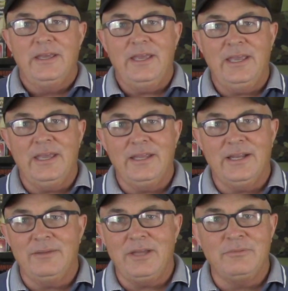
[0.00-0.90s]
and
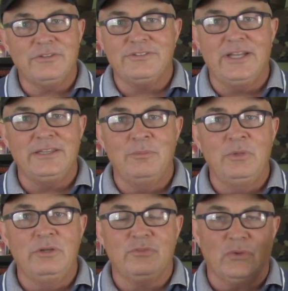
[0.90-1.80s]
I'm just not in the
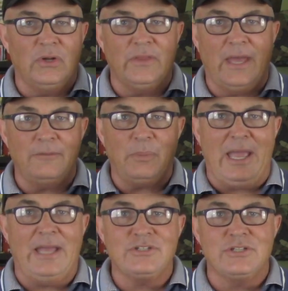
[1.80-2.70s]
mood for all that
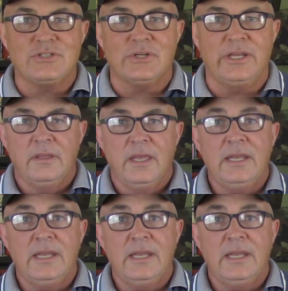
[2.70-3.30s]
pageantry.